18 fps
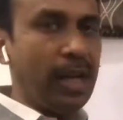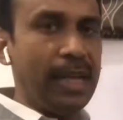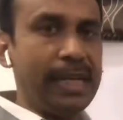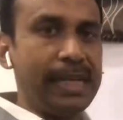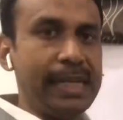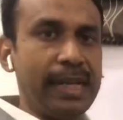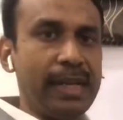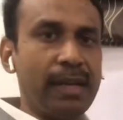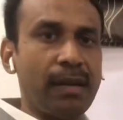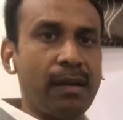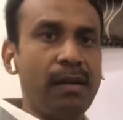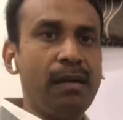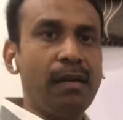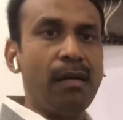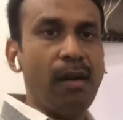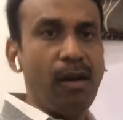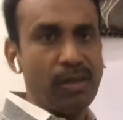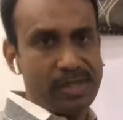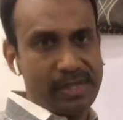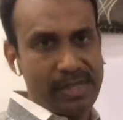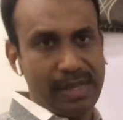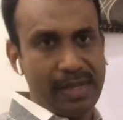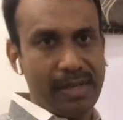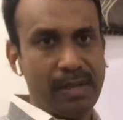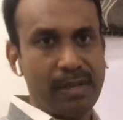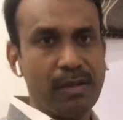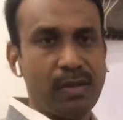liter
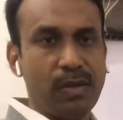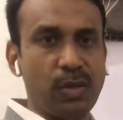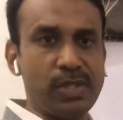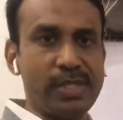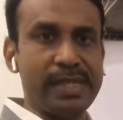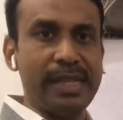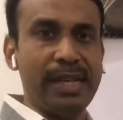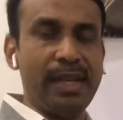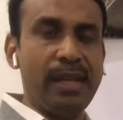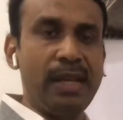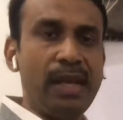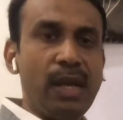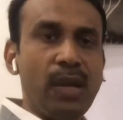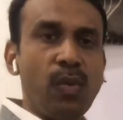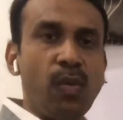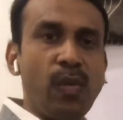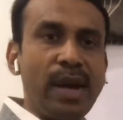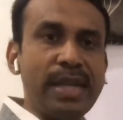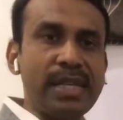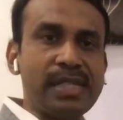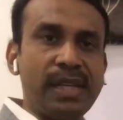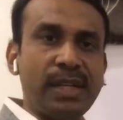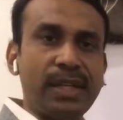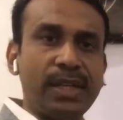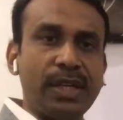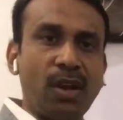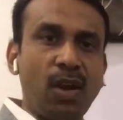oxygen. Question, what is
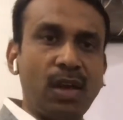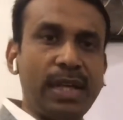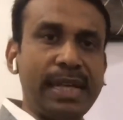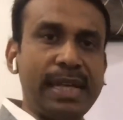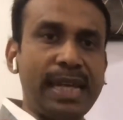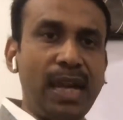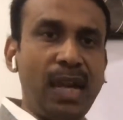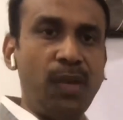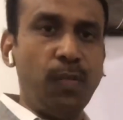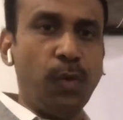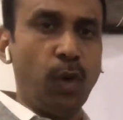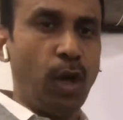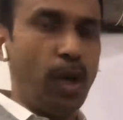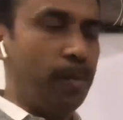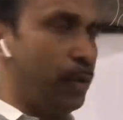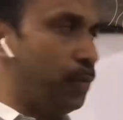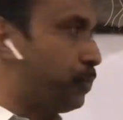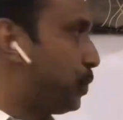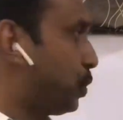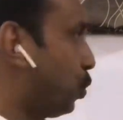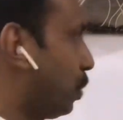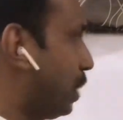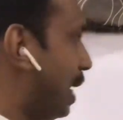the total volume of 2